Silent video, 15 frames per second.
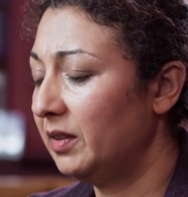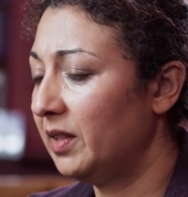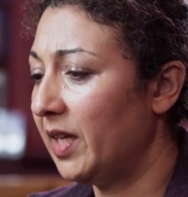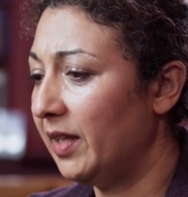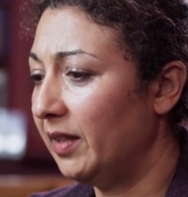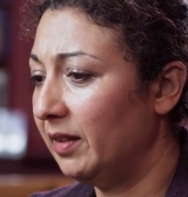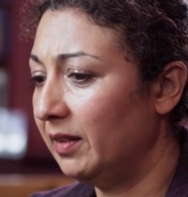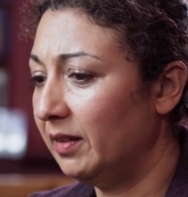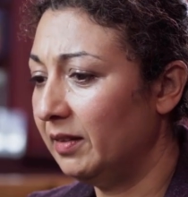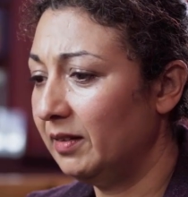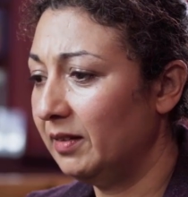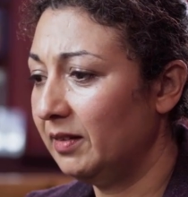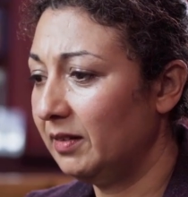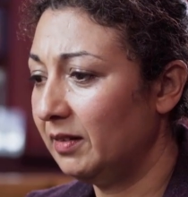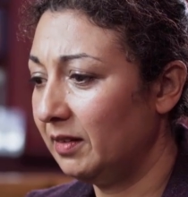
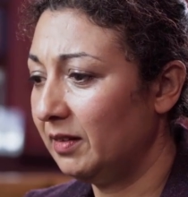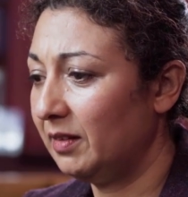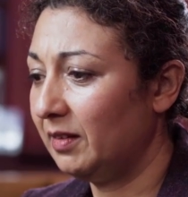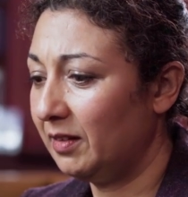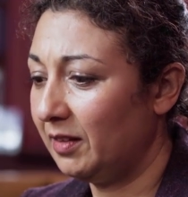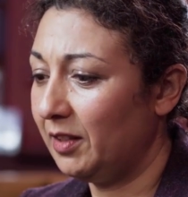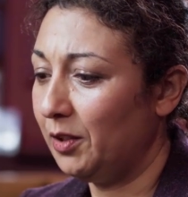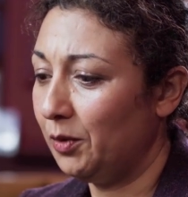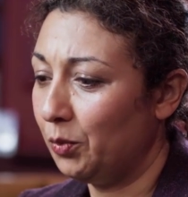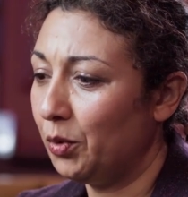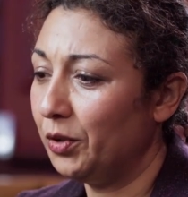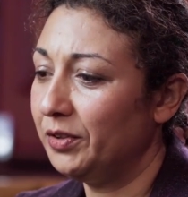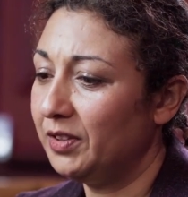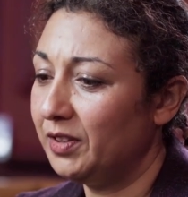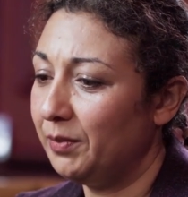then you'd
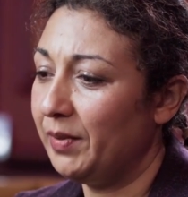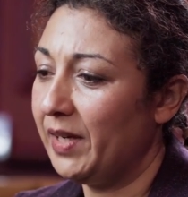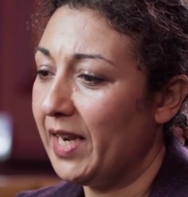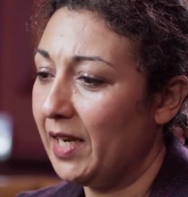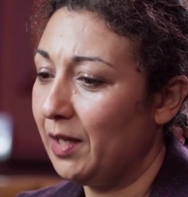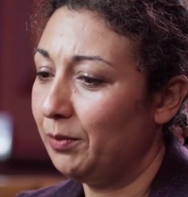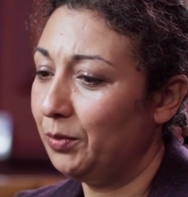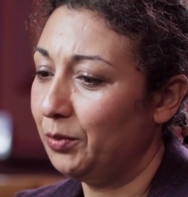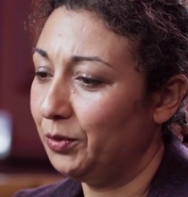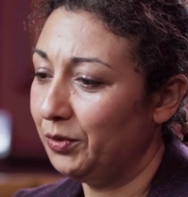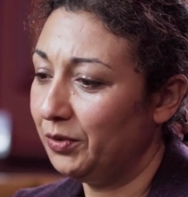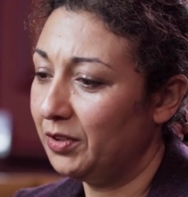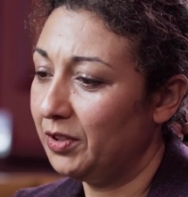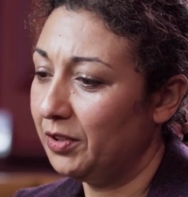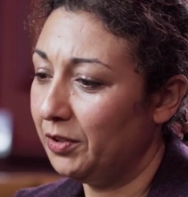want to be
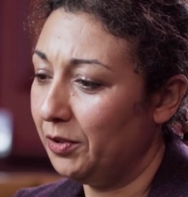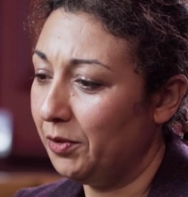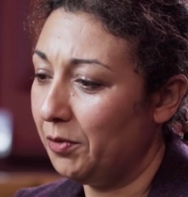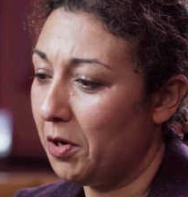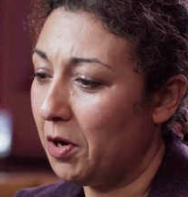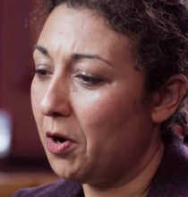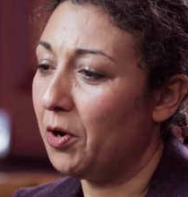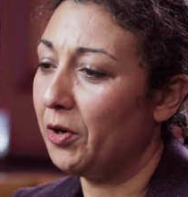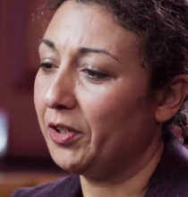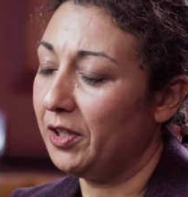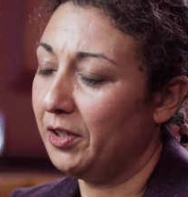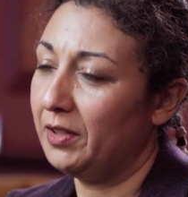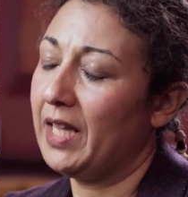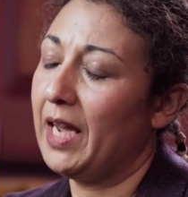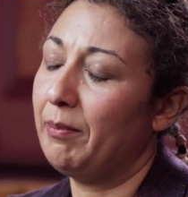able to
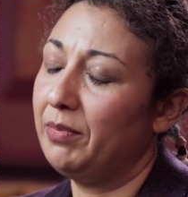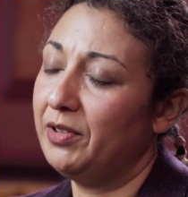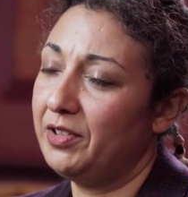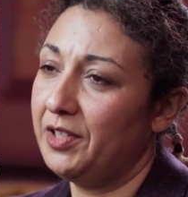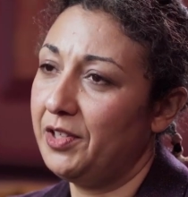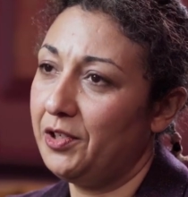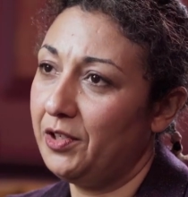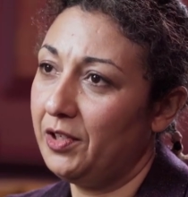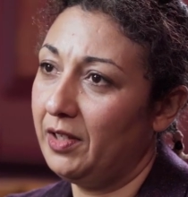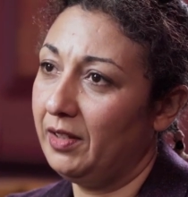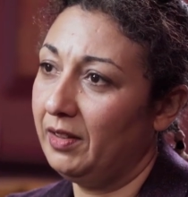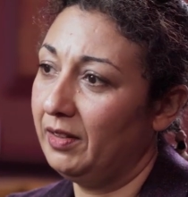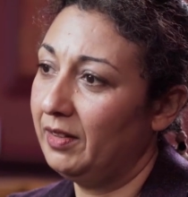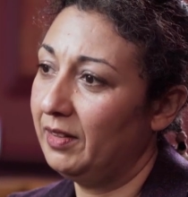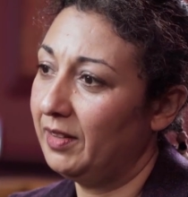argue that
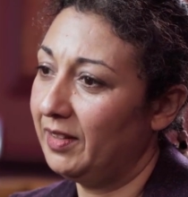position,